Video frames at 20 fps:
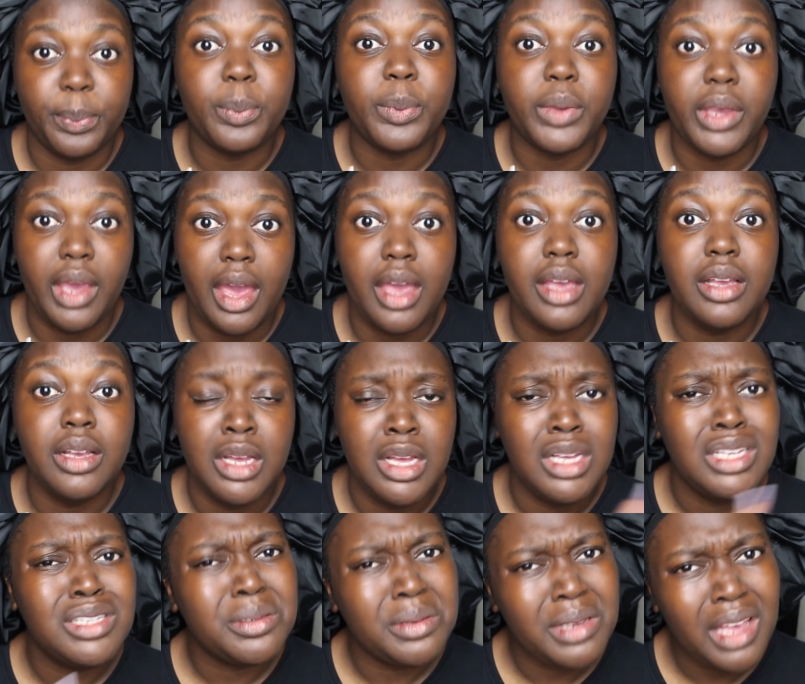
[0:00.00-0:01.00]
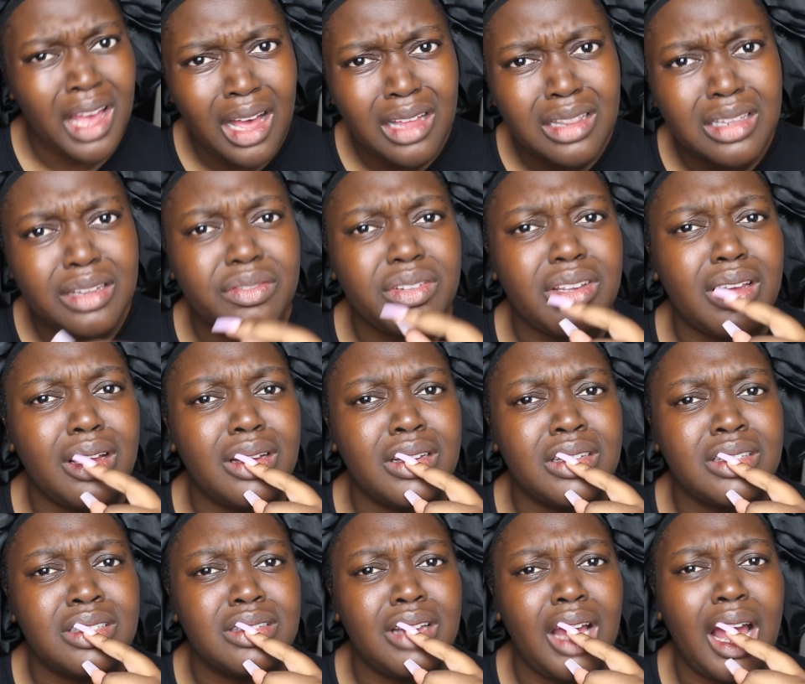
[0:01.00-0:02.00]
Okay? So yeah,
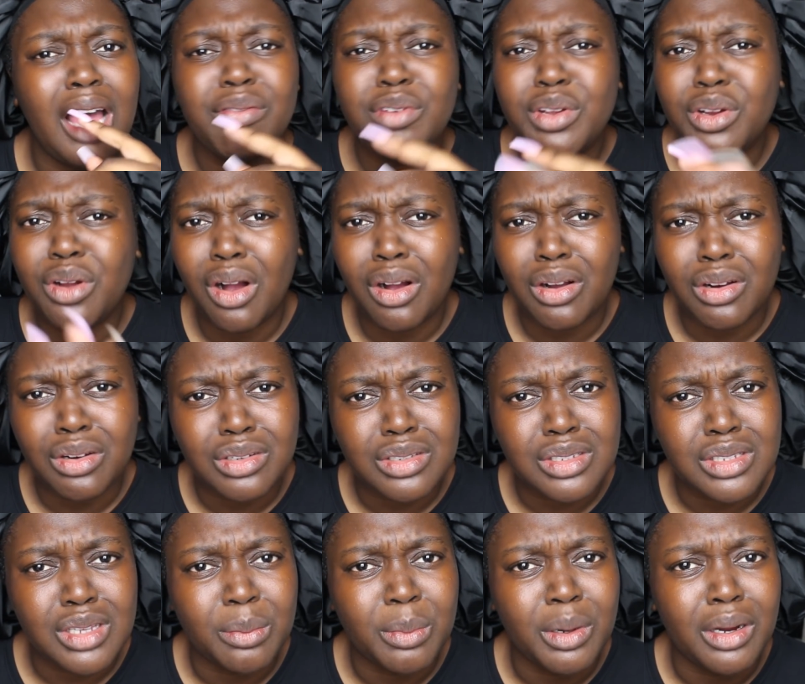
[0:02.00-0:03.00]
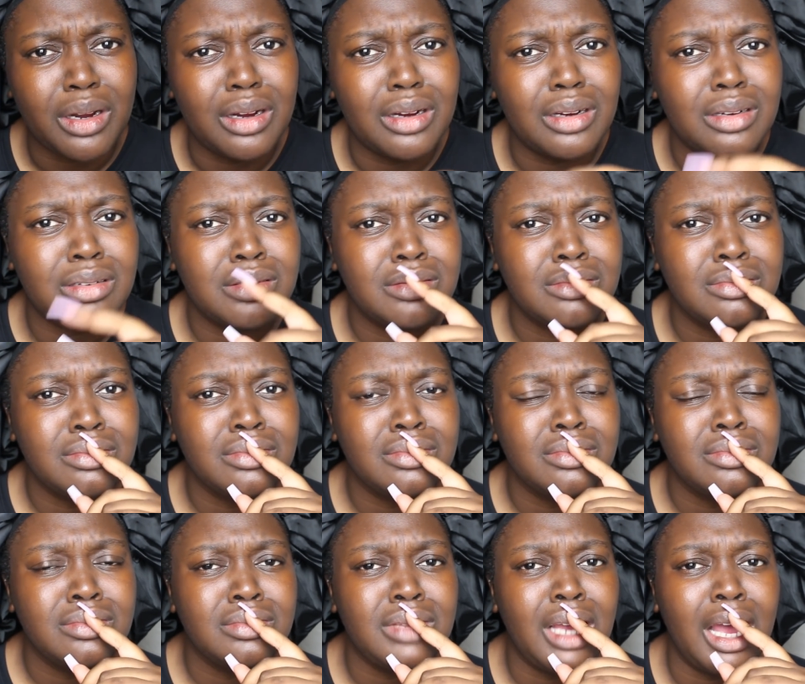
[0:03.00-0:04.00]
Olivia, have your hot girl summer.
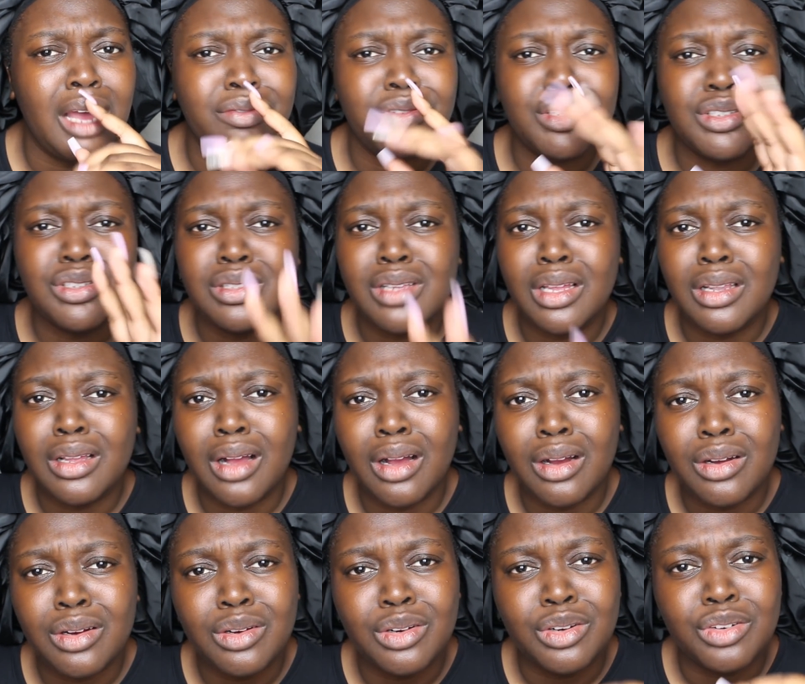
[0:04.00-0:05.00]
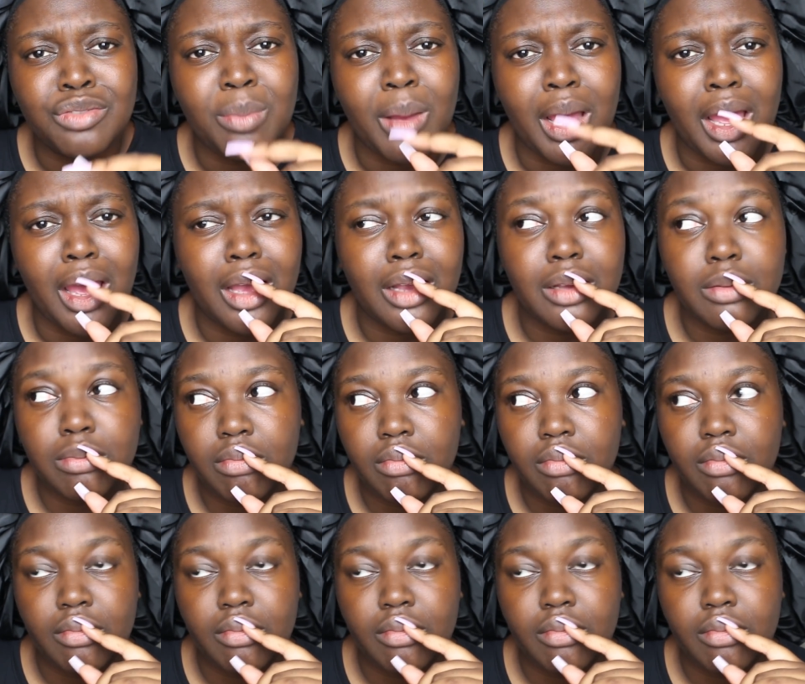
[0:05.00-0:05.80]
Have your Stella got her groove back.